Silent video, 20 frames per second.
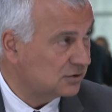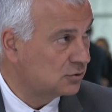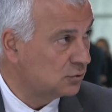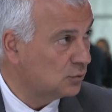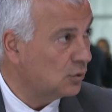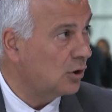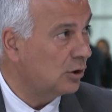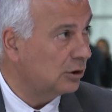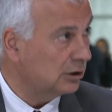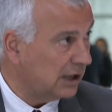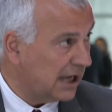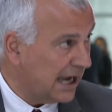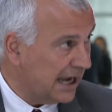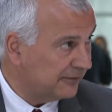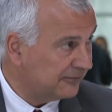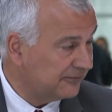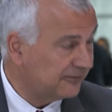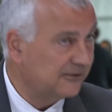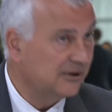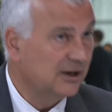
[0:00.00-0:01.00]
to
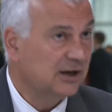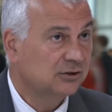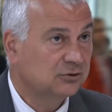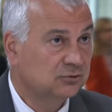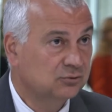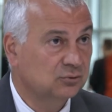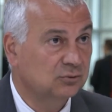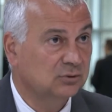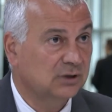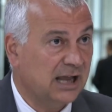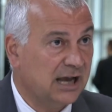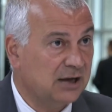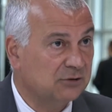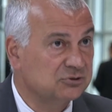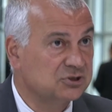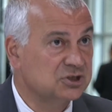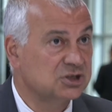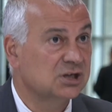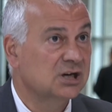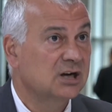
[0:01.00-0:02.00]
Olaf to
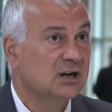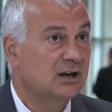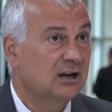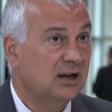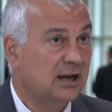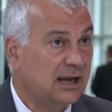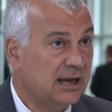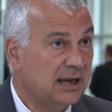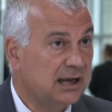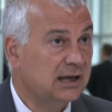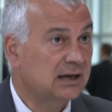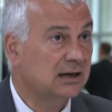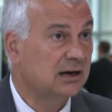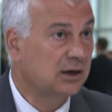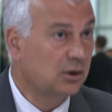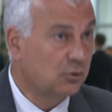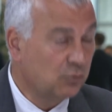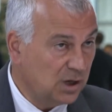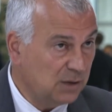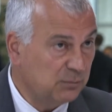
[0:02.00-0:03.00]
launch a
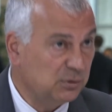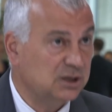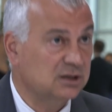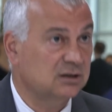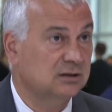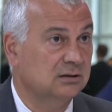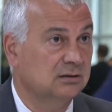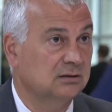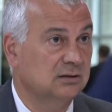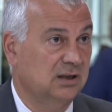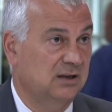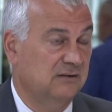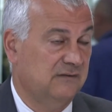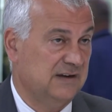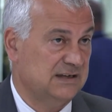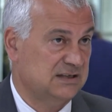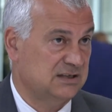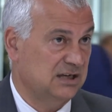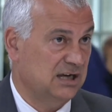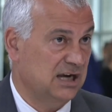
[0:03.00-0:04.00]
criminal
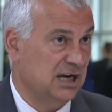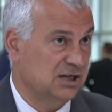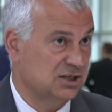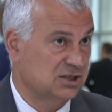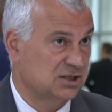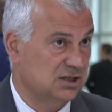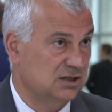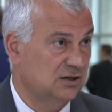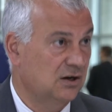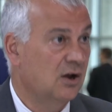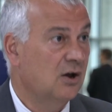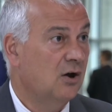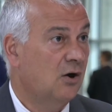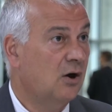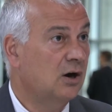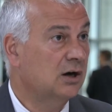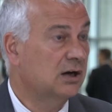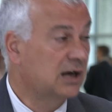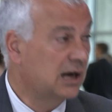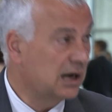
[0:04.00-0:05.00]
investigation
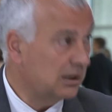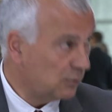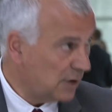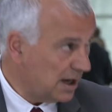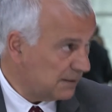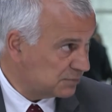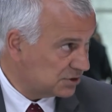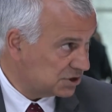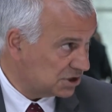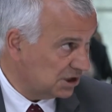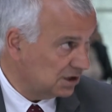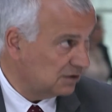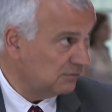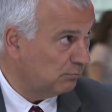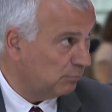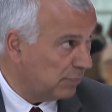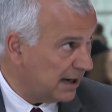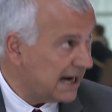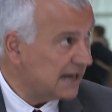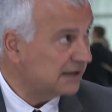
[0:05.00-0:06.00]
on corruption
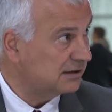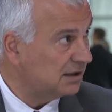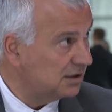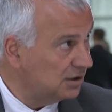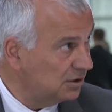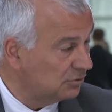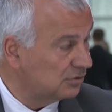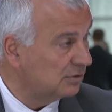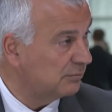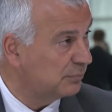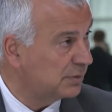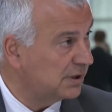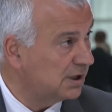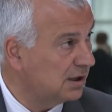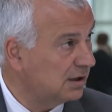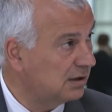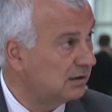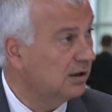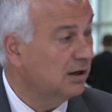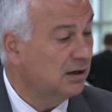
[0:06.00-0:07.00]
by the
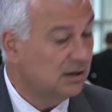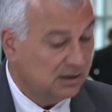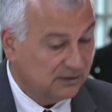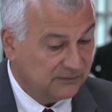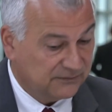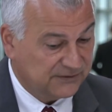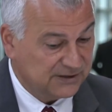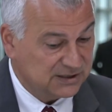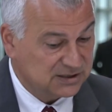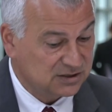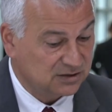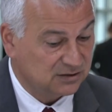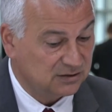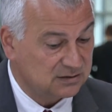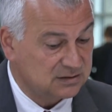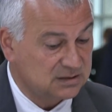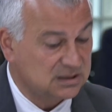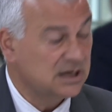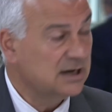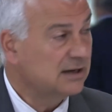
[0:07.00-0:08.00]
European
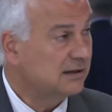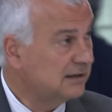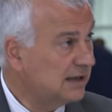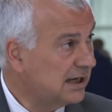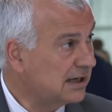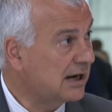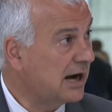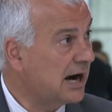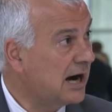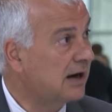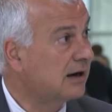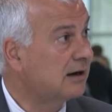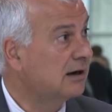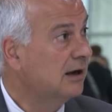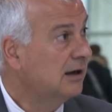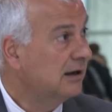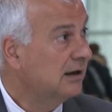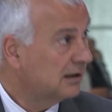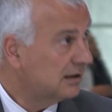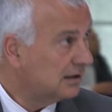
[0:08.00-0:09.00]
officials that are
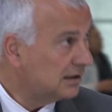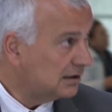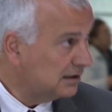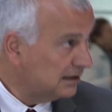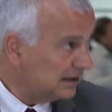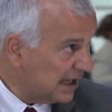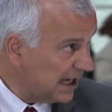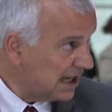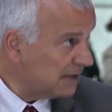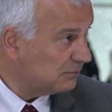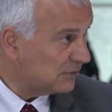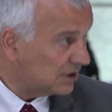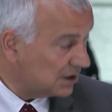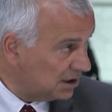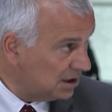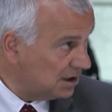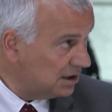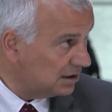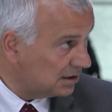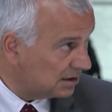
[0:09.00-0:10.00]
named
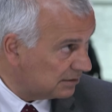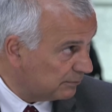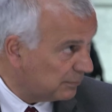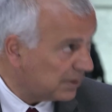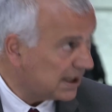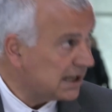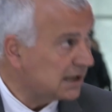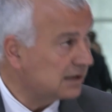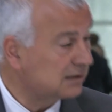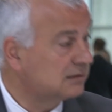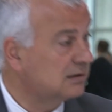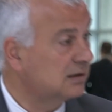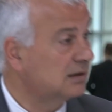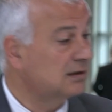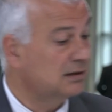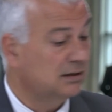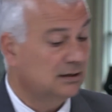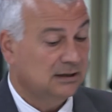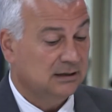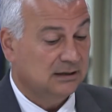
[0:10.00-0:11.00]
here by the
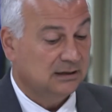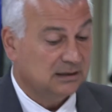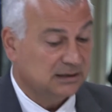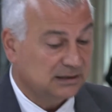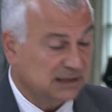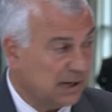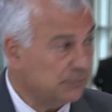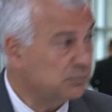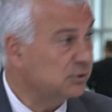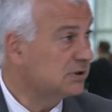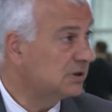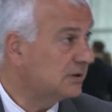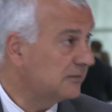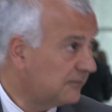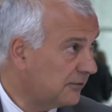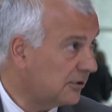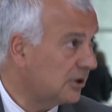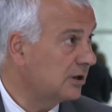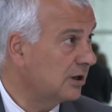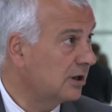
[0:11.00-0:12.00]
Deputy
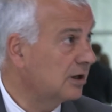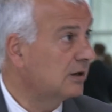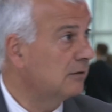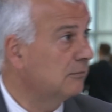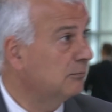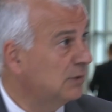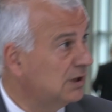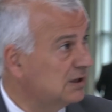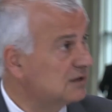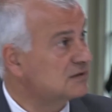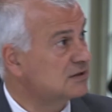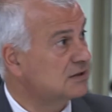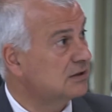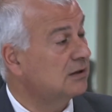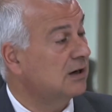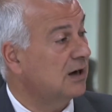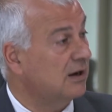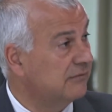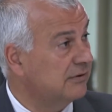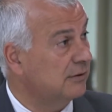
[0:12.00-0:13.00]
Foreign
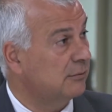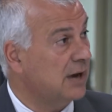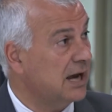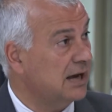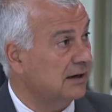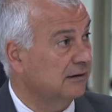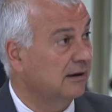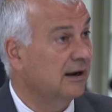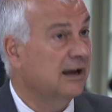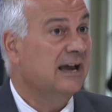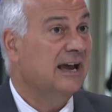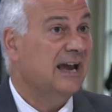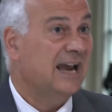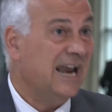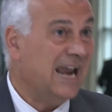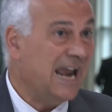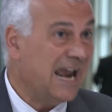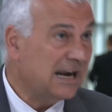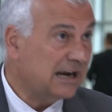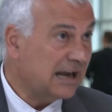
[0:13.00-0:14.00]
Minister of Iran.
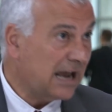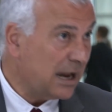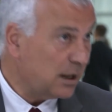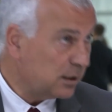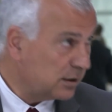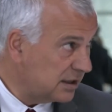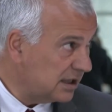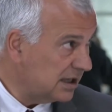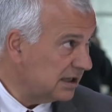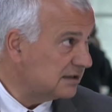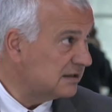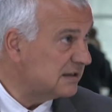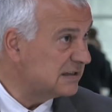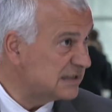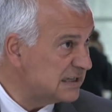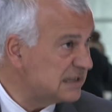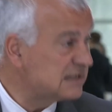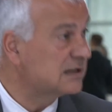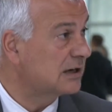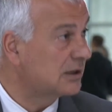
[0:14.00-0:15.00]
And I think this
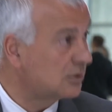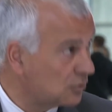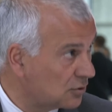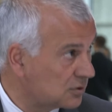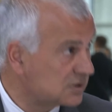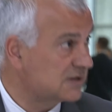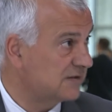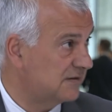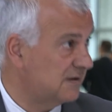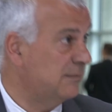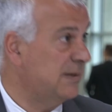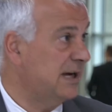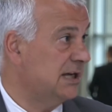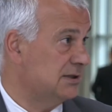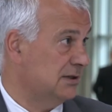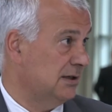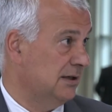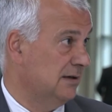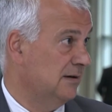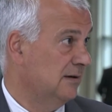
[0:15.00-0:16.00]
is the crux of the
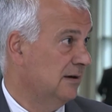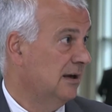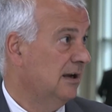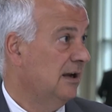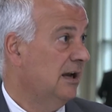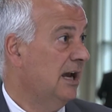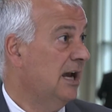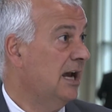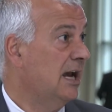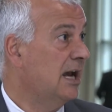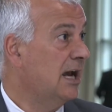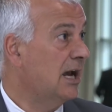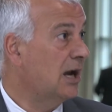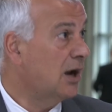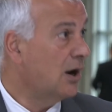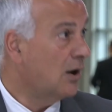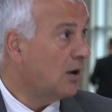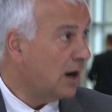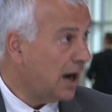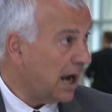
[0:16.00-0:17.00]
matter.
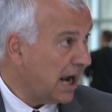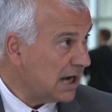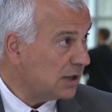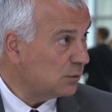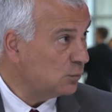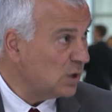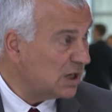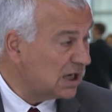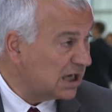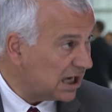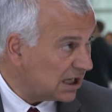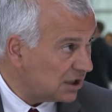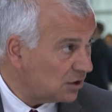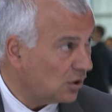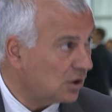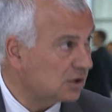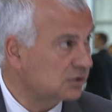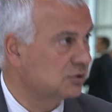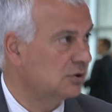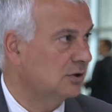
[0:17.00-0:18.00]
And we
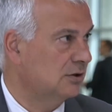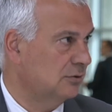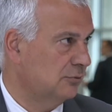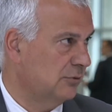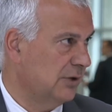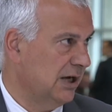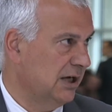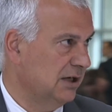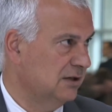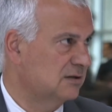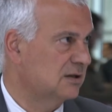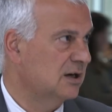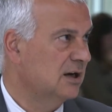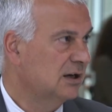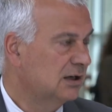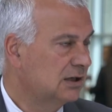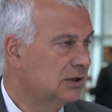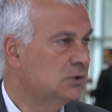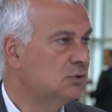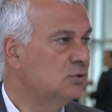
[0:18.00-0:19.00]
cannot tolerate
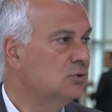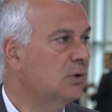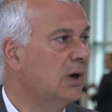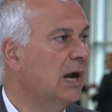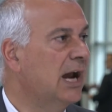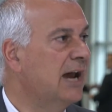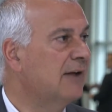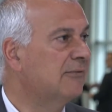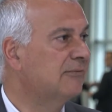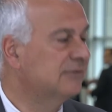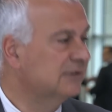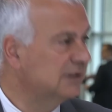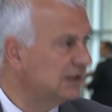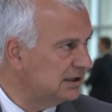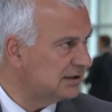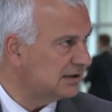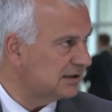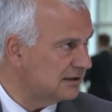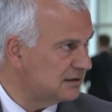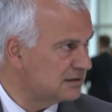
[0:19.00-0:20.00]
to have
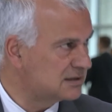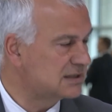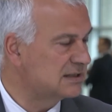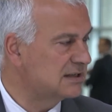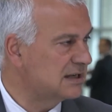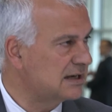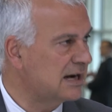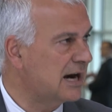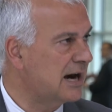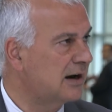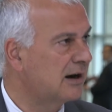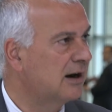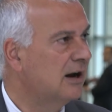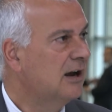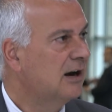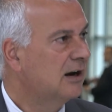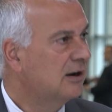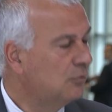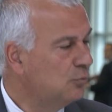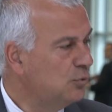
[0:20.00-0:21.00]
leaders that are
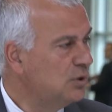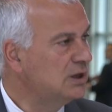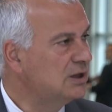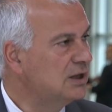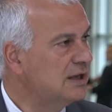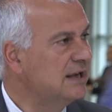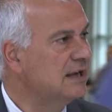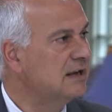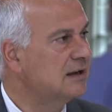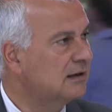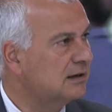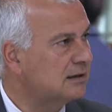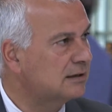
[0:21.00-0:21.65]
really